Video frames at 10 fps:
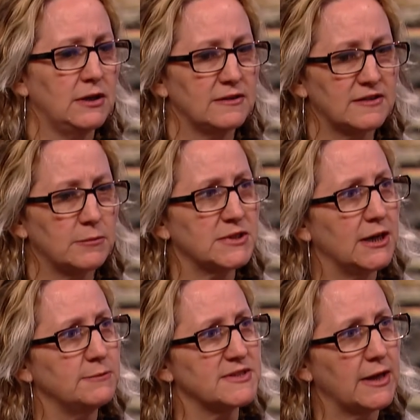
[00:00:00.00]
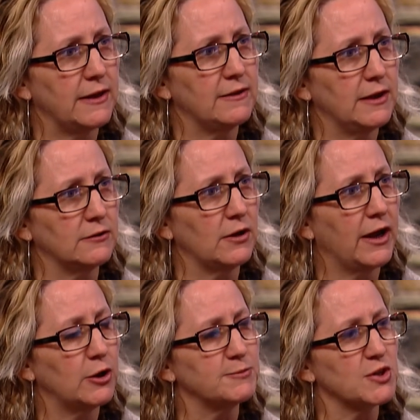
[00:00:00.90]
sometimes that then
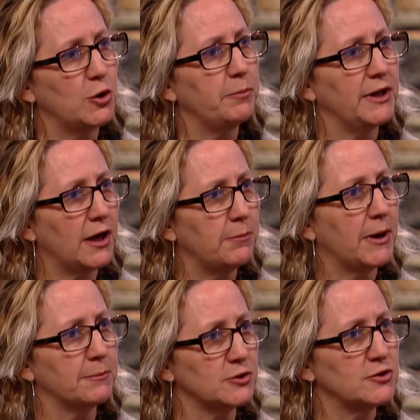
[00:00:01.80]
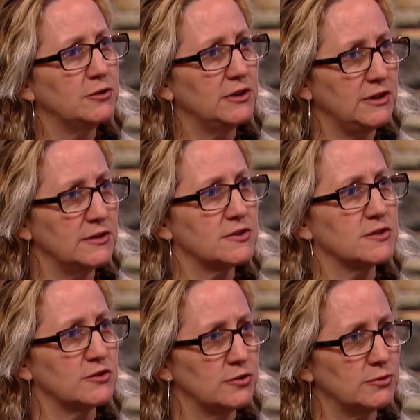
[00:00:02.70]
helps open up
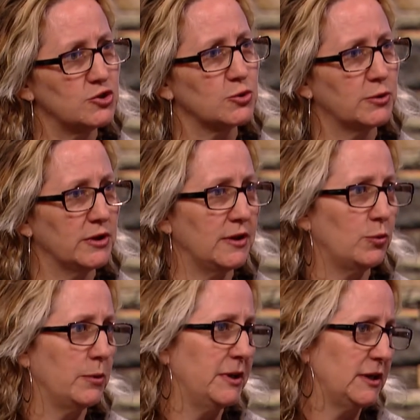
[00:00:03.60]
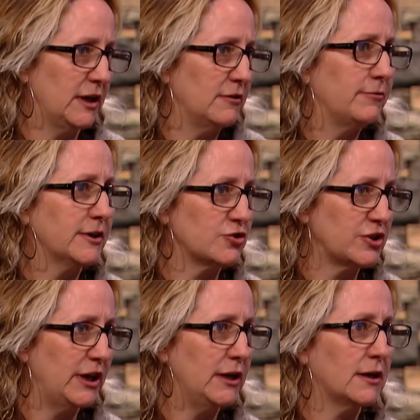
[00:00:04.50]
opportunities to ensure that women get a fair
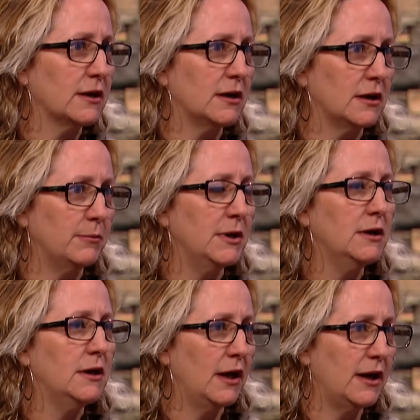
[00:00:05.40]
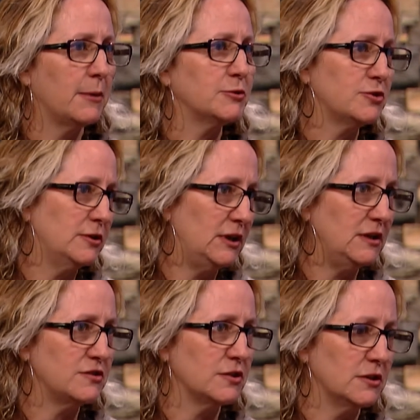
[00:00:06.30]
shake, um, an
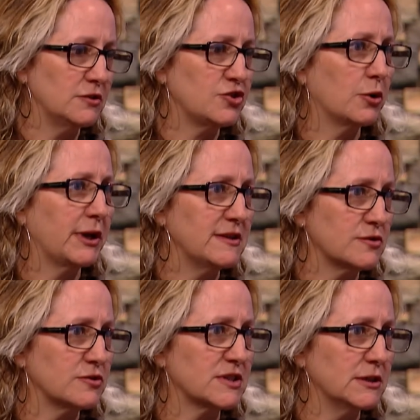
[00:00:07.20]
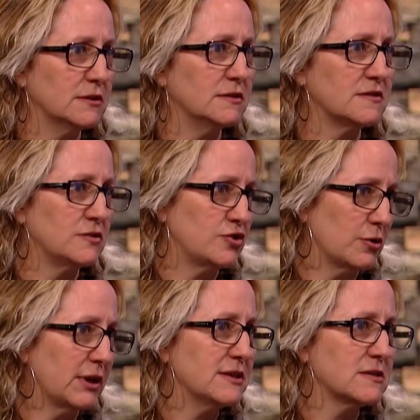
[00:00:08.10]
opportunity to showcase their skills and
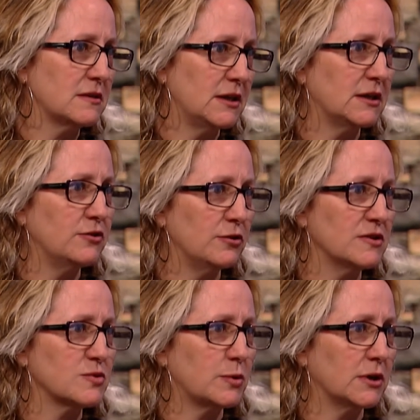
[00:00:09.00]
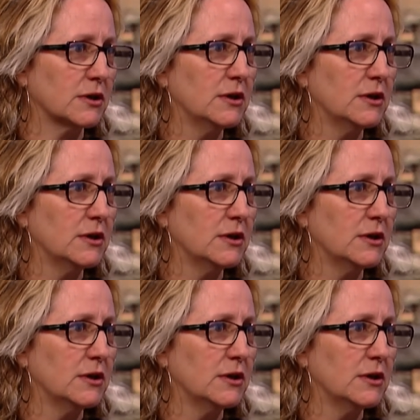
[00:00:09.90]
showcase that they can do this work